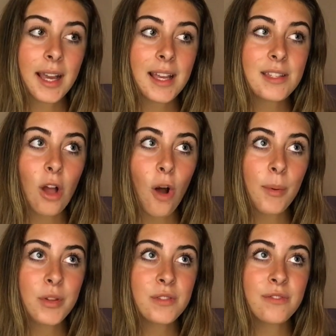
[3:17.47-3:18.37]
is
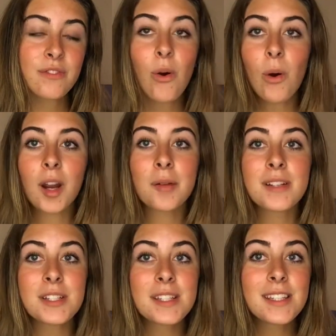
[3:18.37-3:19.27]
almost 4,
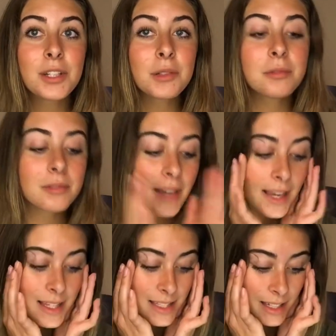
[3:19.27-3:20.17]
which is
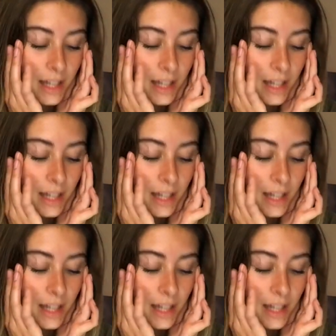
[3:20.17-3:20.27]
crazy.